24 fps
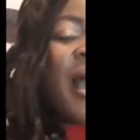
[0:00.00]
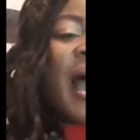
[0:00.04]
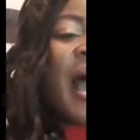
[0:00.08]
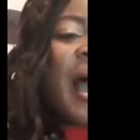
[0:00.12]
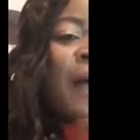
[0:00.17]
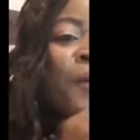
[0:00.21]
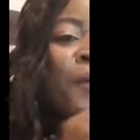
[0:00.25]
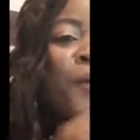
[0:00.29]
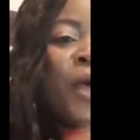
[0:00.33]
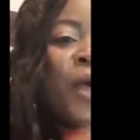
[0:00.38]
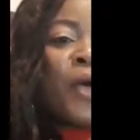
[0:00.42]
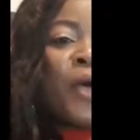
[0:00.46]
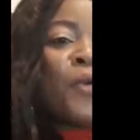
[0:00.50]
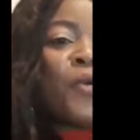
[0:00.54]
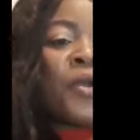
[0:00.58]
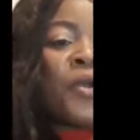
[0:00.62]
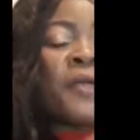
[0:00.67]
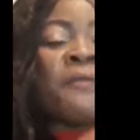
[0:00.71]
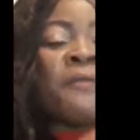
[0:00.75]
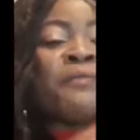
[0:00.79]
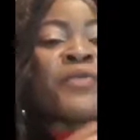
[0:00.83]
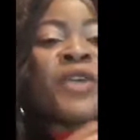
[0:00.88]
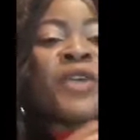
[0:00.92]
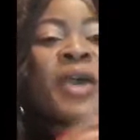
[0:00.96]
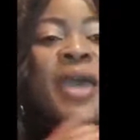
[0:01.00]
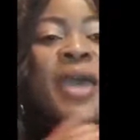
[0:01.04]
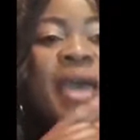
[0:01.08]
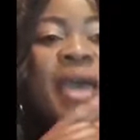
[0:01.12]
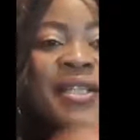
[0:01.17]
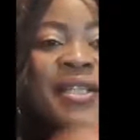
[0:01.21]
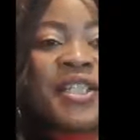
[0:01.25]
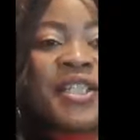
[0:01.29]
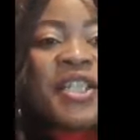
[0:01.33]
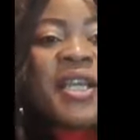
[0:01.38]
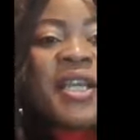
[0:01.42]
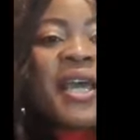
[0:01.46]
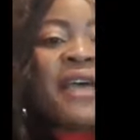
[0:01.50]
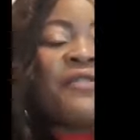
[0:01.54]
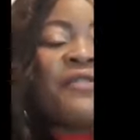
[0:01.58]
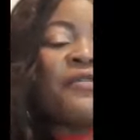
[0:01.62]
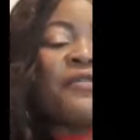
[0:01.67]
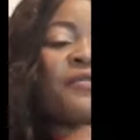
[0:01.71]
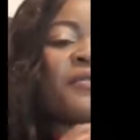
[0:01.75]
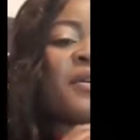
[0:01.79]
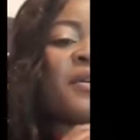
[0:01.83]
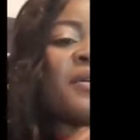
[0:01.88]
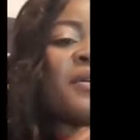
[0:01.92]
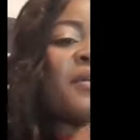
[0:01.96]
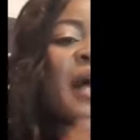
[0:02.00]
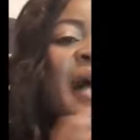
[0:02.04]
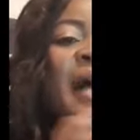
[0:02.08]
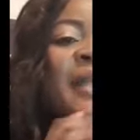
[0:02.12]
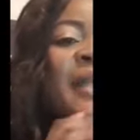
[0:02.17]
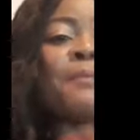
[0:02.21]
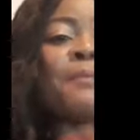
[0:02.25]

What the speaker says: And when AGF has